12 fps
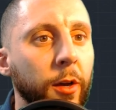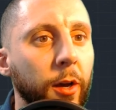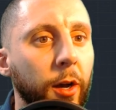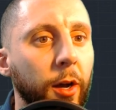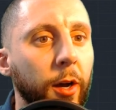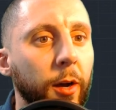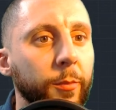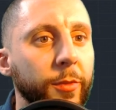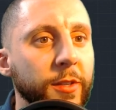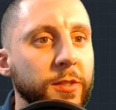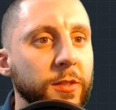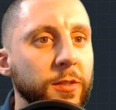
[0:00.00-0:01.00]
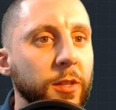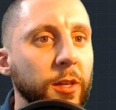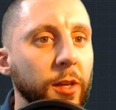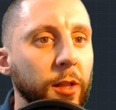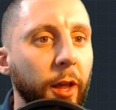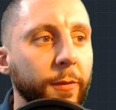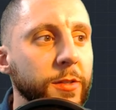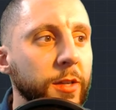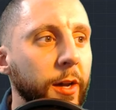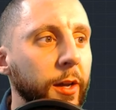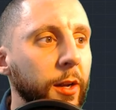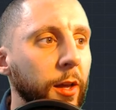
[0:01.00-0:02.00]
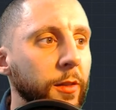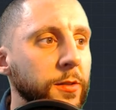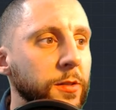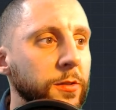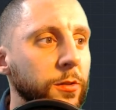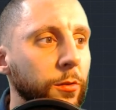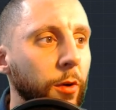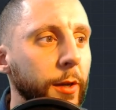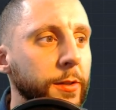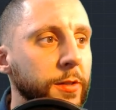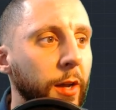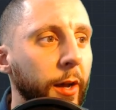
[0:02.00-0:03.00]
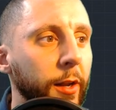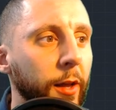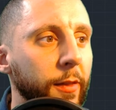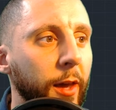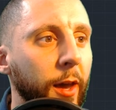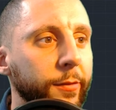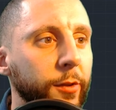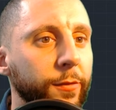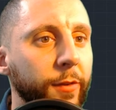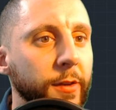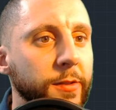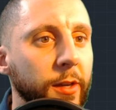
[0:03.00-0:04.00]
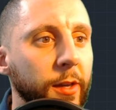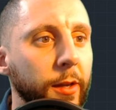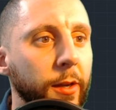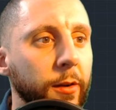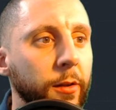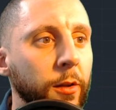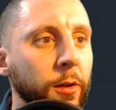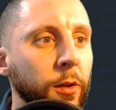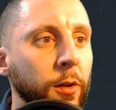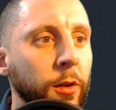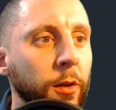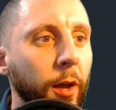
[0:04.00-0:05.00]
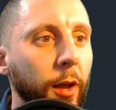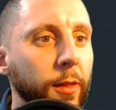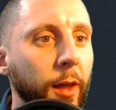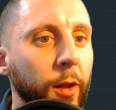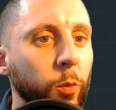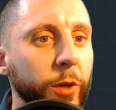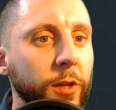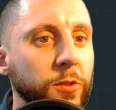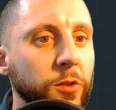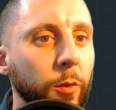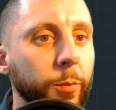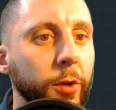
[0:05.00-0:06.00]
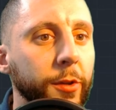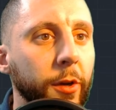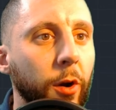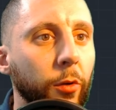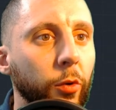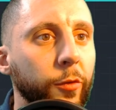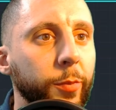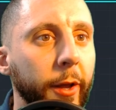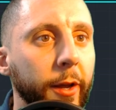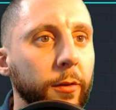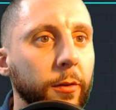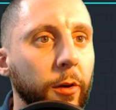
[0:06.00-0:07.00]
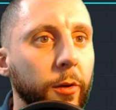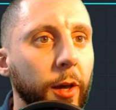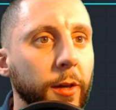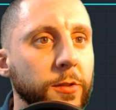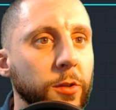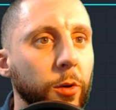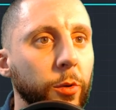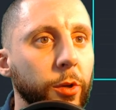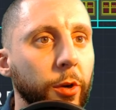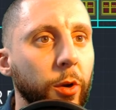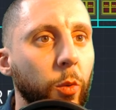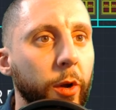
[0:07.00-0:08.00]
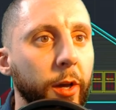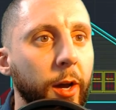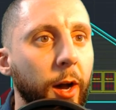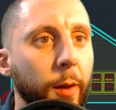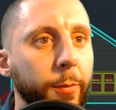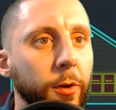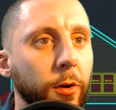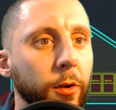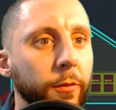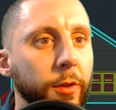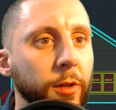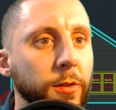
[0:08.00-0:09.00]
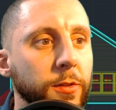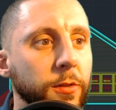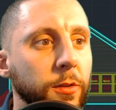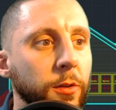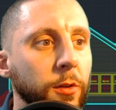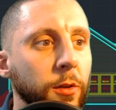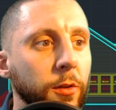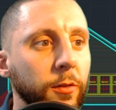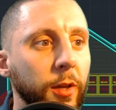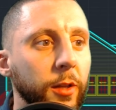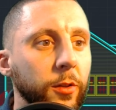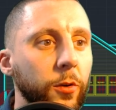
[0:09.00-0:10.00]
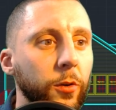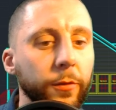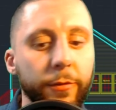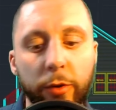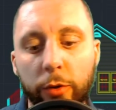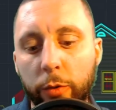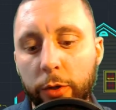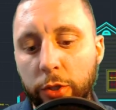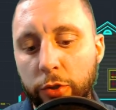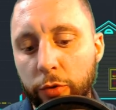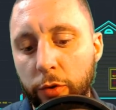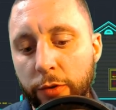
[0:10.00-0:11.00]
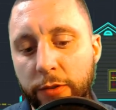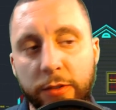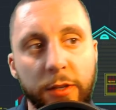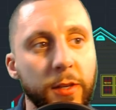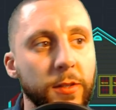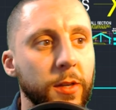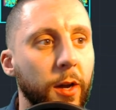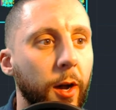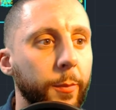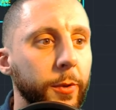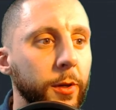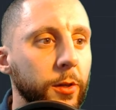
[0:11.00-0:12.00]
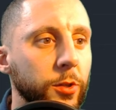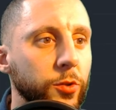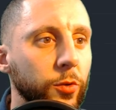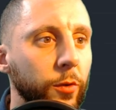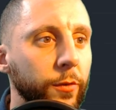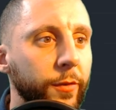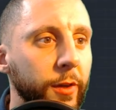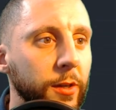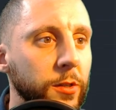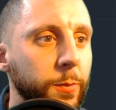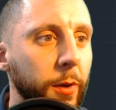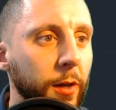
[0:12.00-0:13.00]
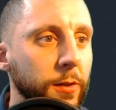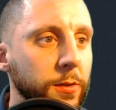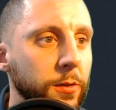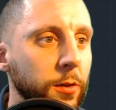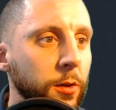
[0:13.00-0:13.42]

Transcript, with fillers: Um, this is the left side and this is the right side, and they have to face in. And then we can start building our roof plan. Okay, so you're going to want to copy all of these. Take the whole view. Control C is copy. Control V is paste.